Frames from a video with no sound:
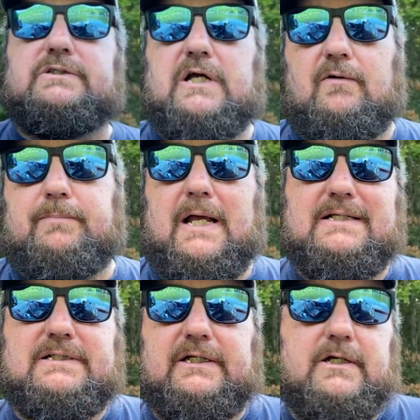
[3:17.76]
soft
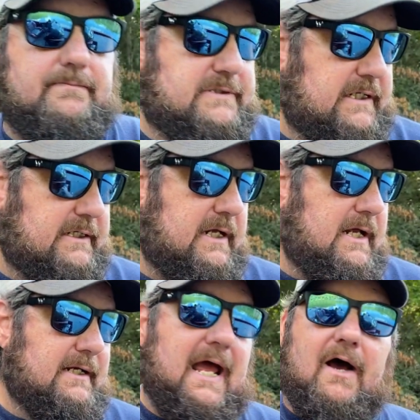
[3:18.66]
plastic comes in.
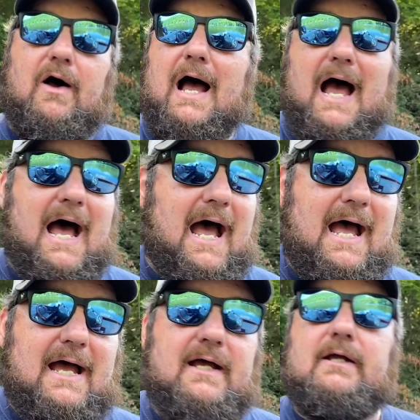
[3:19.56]
Now,
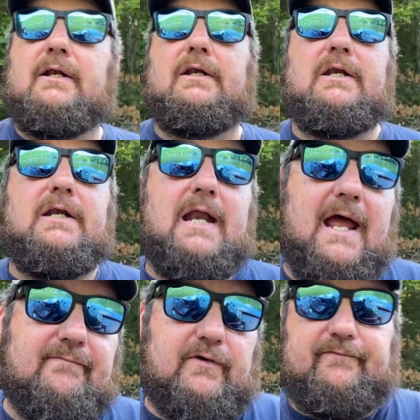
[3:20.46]
I
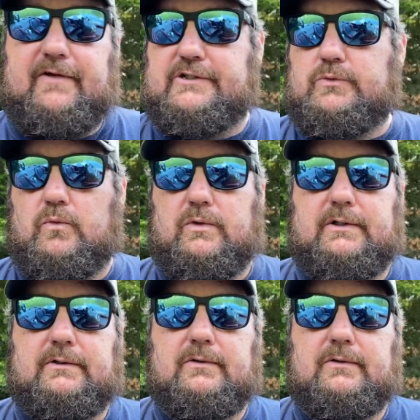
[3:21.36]
never fish one